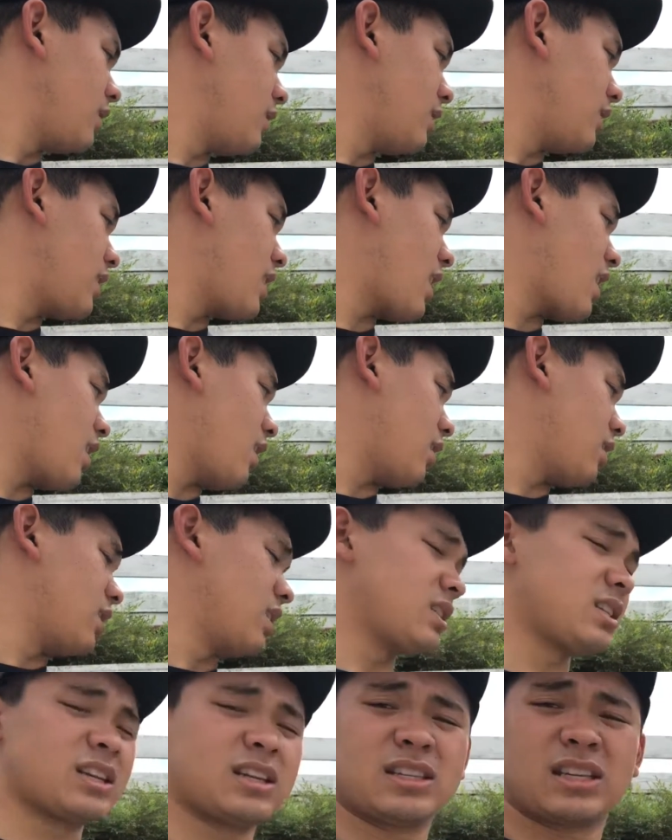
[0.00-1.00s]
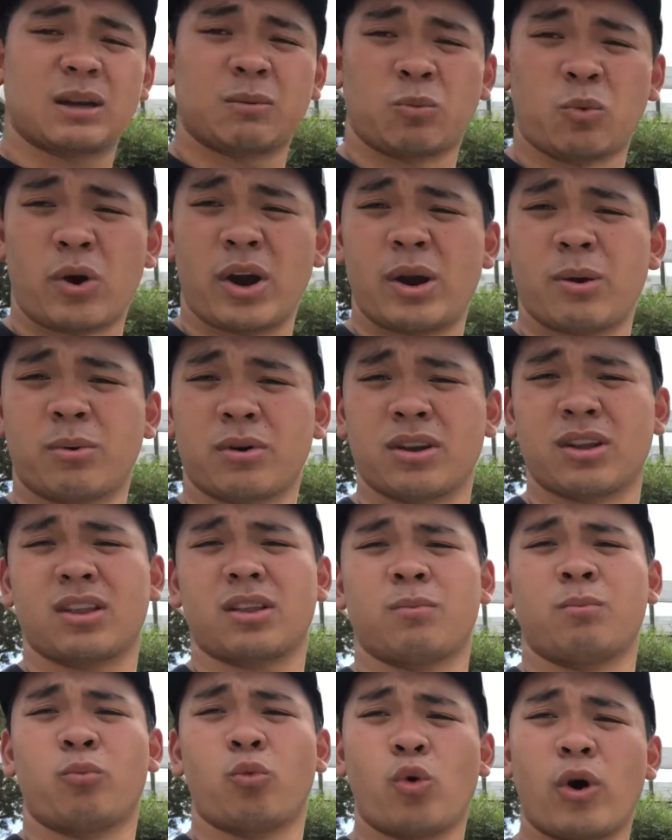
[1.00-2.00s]
yeah, it's gonna take way
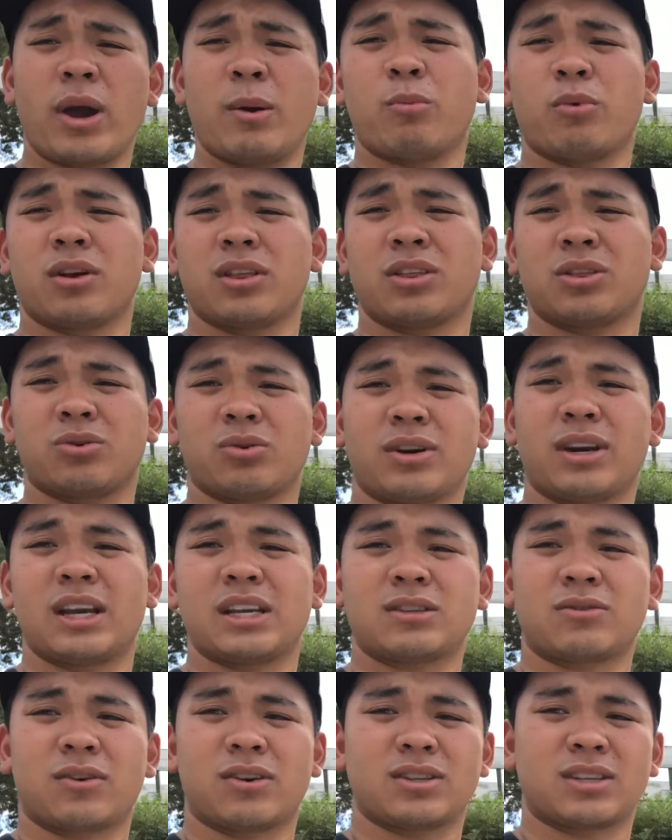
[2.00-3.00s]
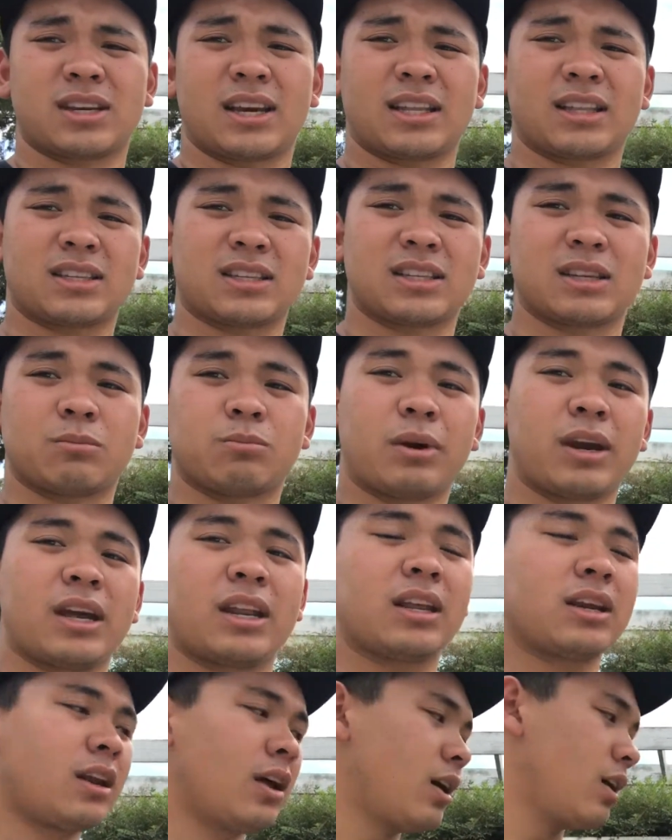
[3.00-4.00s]
more than 3 days for us to get this thing
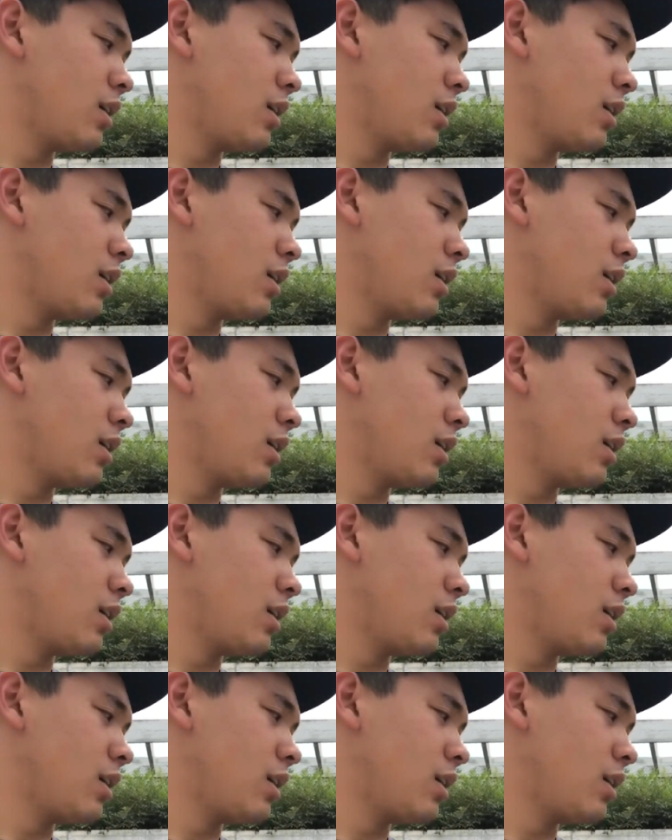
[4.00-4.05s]
painted.